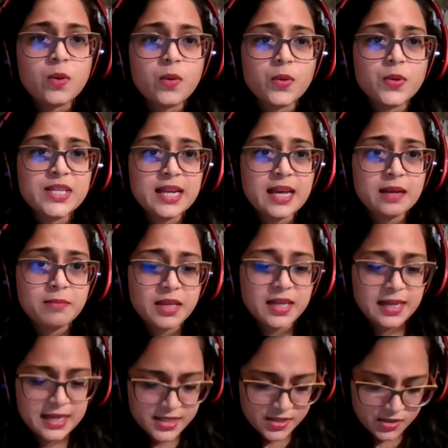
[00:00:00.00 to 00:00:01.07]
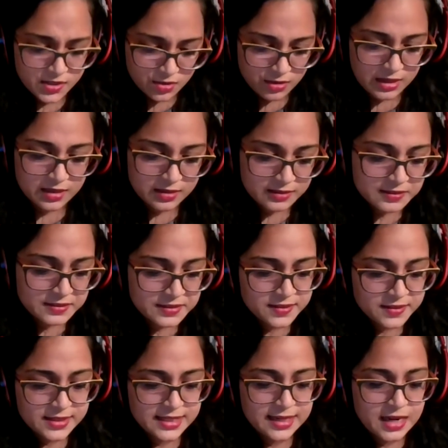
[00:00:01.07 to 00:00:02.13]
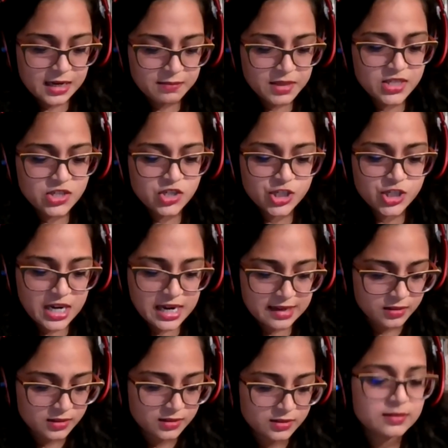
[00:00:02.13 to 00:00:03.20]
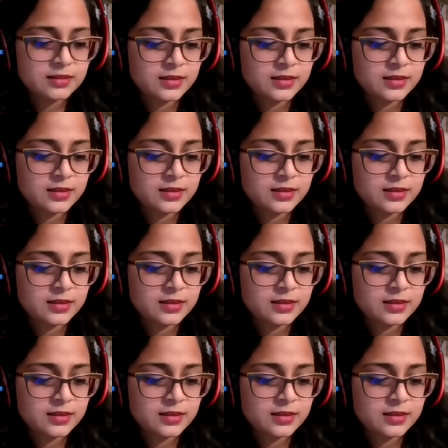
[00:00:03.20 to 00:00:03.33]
Or did I mean history? Did I mean shale?